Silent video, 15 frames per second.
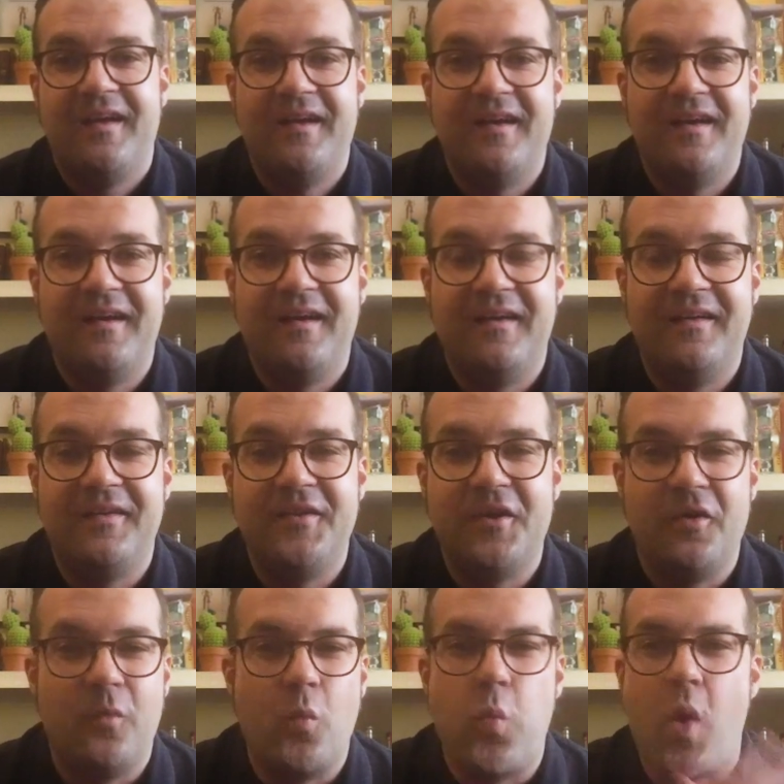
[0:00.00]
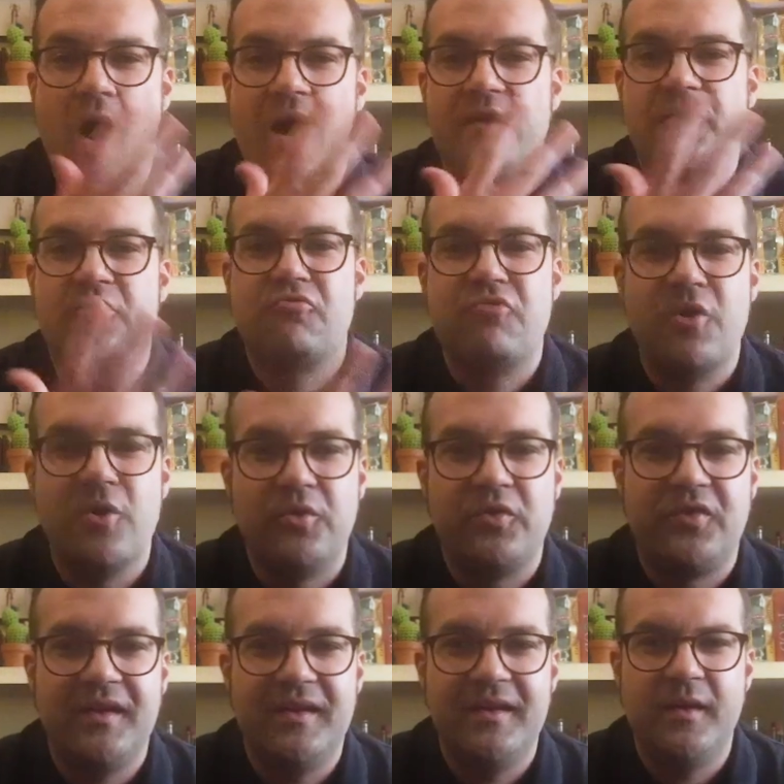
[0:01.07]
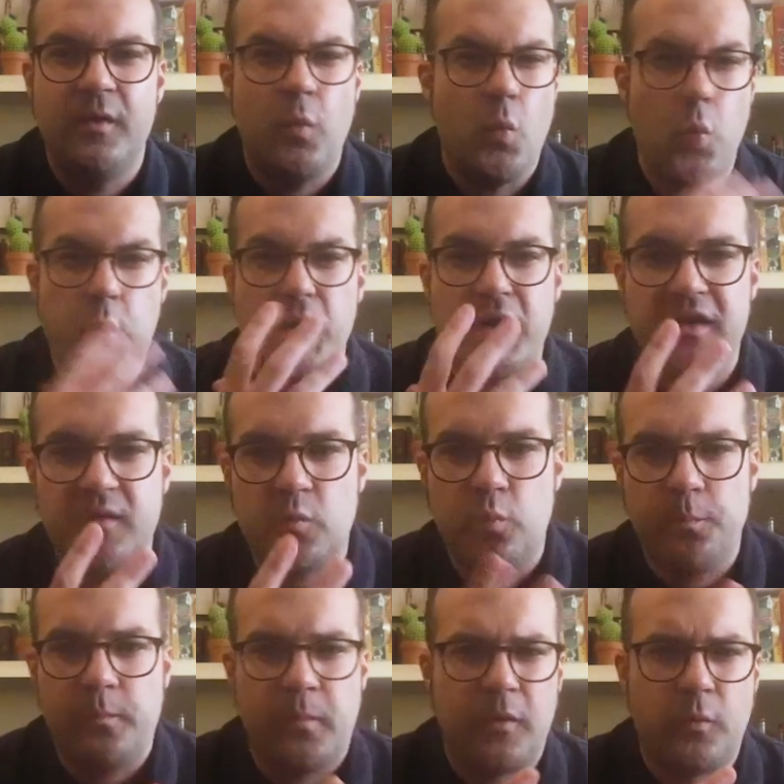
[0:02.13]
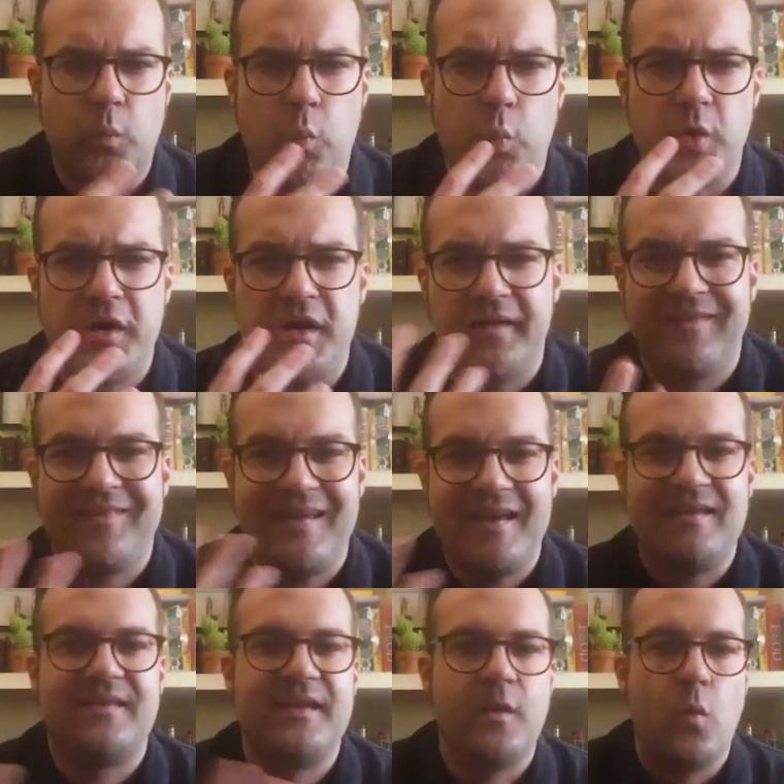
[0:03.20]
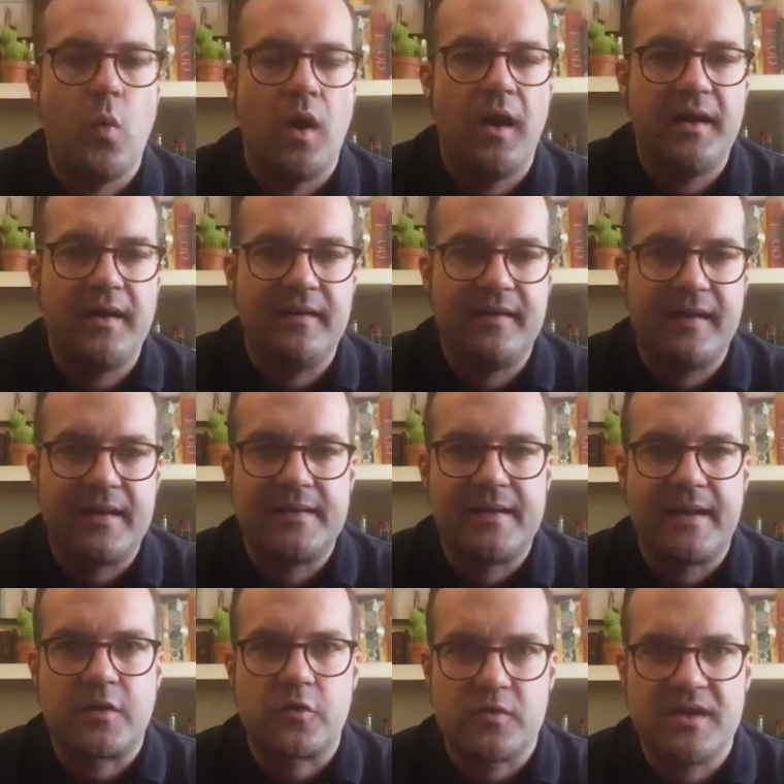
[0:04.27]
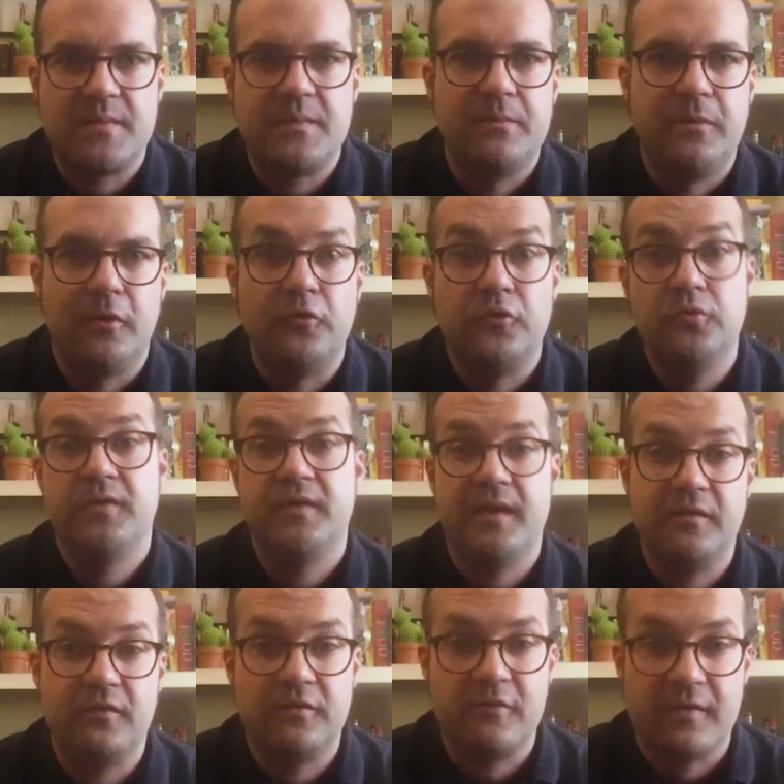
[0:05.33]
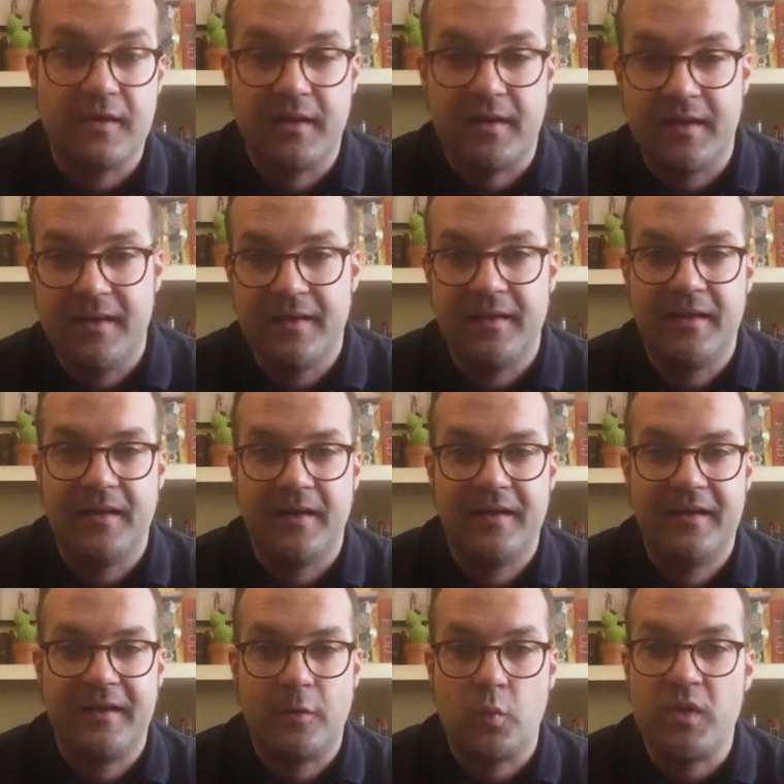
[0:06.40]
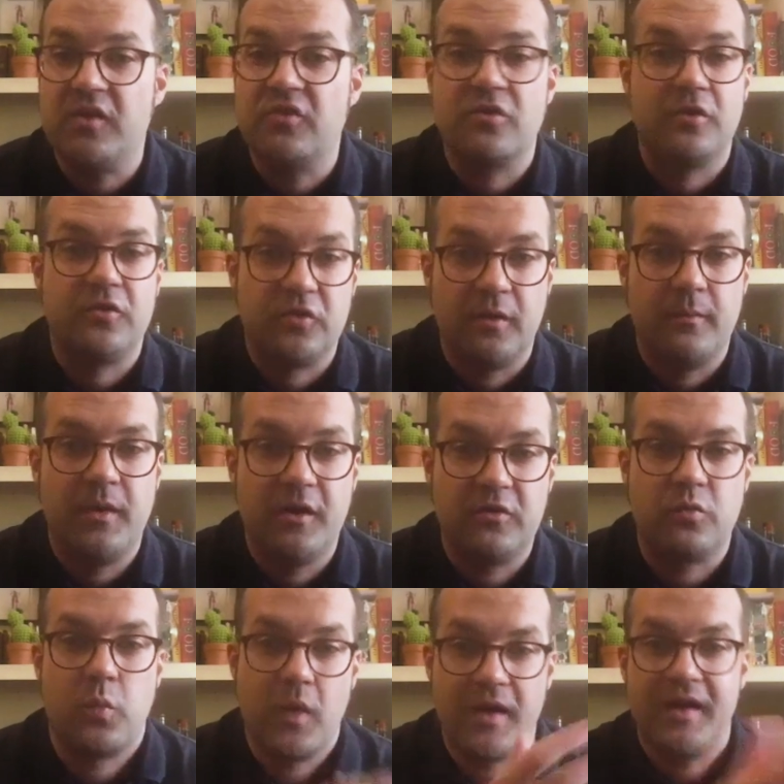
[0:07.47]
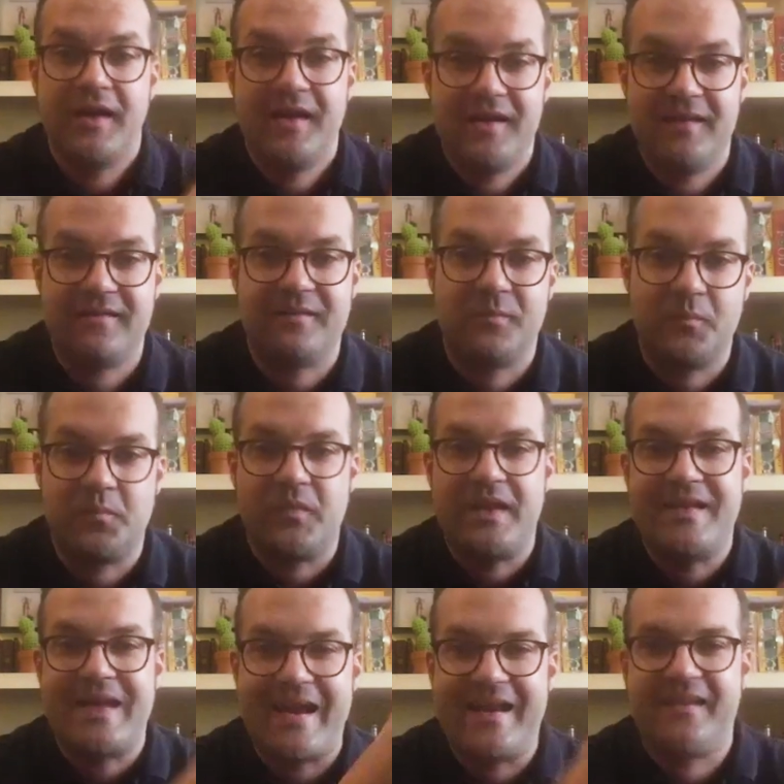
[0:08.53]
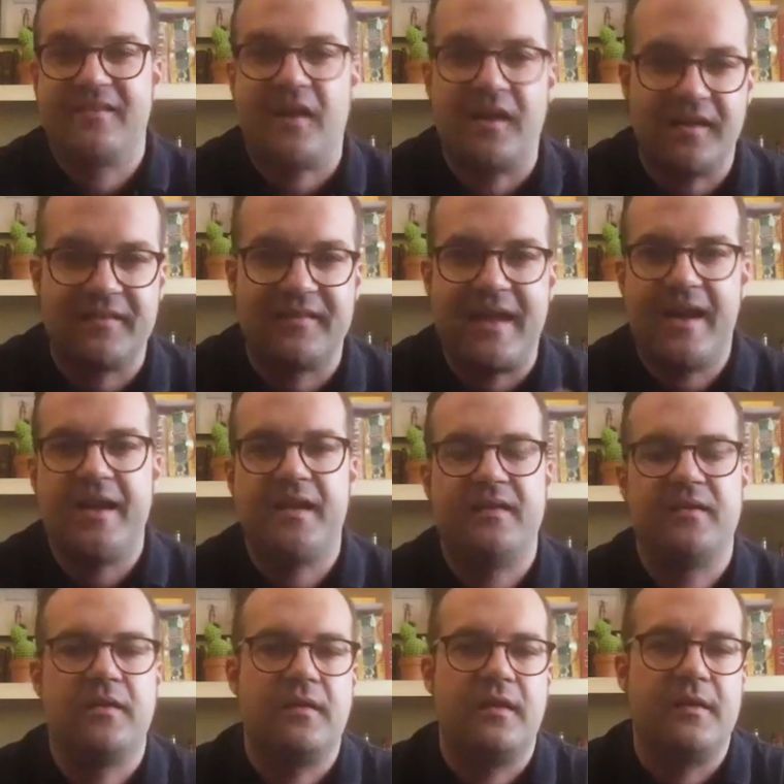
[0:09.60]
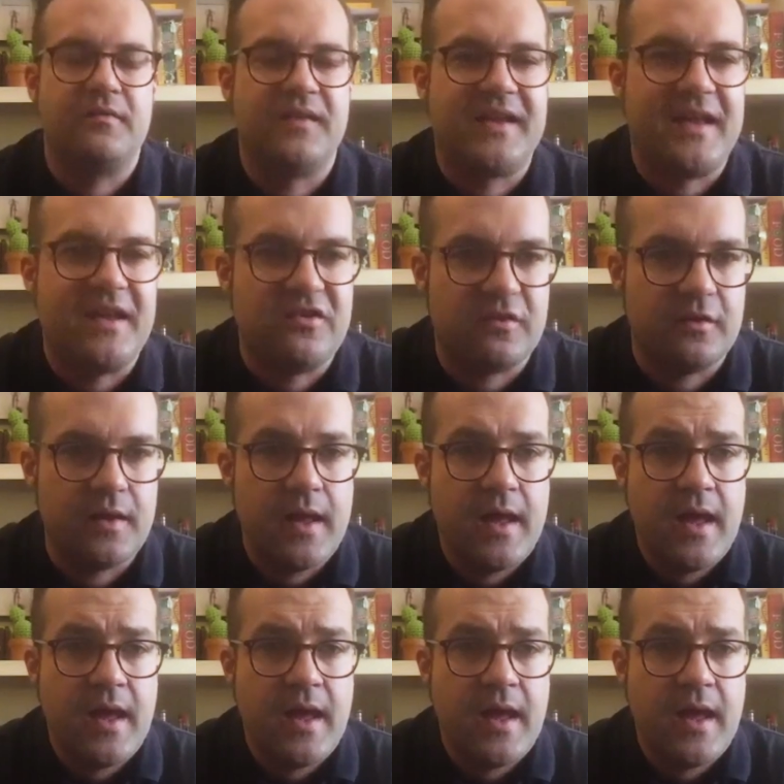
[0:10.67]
Uh, you know, white or rosé, weird, but weird tasting wine that, that Greek people do tend to drink, and uh, that we enjoy so much when it is in that exotic setting and, and vacation.